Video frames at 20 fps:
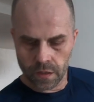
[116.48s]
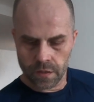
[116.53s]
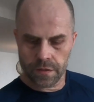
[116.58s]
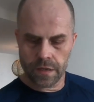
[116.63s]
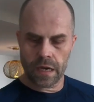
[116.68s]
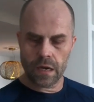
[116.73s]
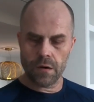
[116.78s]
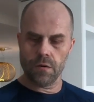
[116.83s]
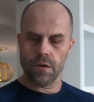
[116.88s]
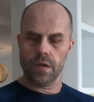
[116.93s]

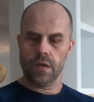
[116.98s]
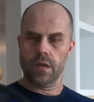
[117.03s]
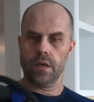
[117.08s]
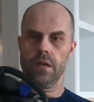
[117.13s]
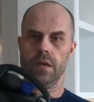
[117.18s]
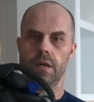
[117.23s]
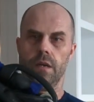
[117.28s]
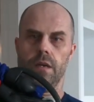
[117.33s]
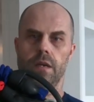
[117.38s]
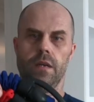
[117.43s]
Now,
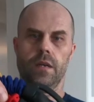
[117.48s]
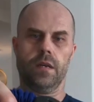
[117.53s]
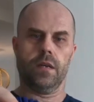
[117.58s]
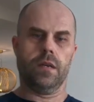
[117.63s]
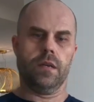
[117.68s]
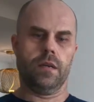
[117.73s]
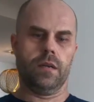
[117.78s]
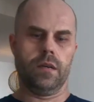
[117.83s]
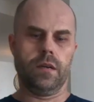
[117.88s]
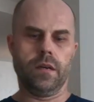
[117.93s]

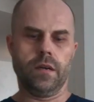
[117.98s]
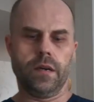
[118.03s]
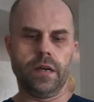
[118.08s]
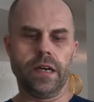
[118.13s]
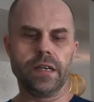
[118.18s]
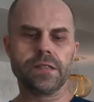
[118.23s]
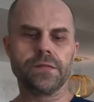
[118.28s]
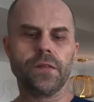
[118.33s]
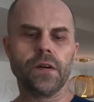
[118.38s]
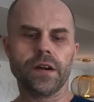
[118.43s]

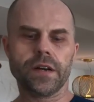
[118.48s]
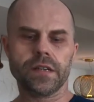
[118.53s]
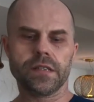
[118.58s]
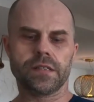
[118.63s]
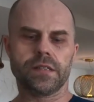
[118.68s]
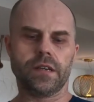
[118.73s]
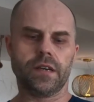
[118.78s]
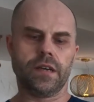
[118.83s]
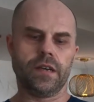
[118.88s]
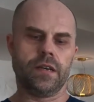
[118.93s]
as far
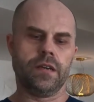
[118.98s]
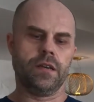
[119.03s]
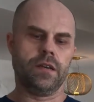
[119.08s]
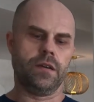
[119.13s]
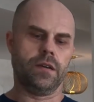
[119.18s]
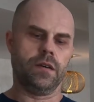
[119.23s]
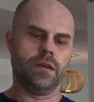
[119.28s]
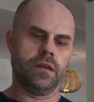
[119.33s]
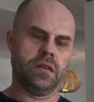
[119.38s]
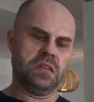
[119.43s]
as the
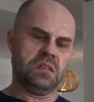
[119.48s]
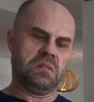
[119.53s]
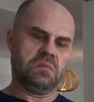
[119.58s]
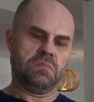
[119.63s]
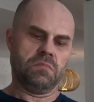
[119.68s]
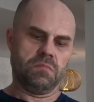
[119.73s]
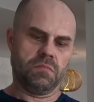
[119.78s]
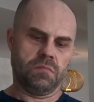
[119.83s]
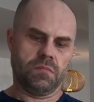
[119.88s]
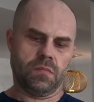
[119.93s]

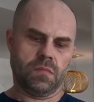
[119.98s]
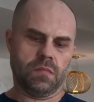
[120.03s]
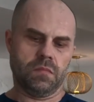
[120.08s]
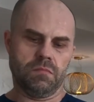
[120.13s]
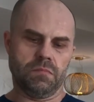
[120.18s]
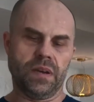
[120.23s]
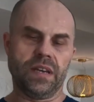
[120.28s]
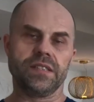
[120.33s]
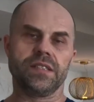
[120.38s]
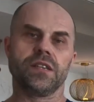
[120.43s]

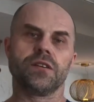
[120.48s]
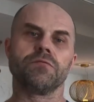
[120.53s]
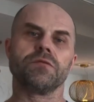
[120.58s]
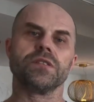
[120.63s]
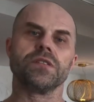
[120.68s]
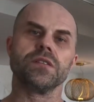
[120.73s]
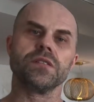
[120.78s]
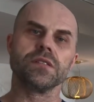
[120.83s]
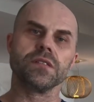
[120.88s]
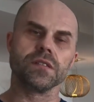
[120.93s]
basic
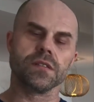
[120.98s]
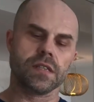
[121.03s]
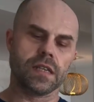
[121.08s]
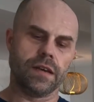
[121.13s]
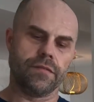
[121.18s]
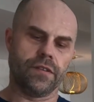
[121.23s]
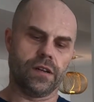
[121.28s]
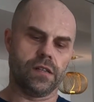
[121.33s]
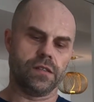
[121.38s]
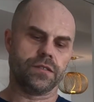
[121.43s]
resistance
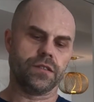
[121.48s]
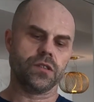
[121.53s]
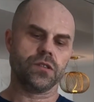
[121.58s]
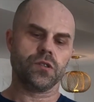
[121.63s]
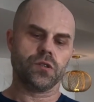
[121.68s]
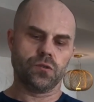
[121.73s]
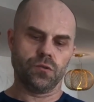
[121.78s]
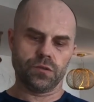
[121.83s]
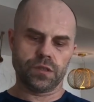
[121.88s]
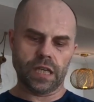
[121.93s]
level,
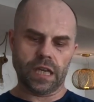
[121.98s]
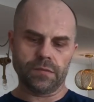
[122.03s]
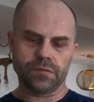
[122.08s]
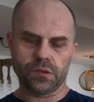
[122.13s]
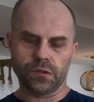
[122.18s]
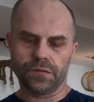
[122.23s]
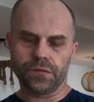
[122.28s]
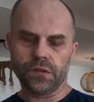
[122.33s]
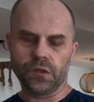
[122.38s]
these two types of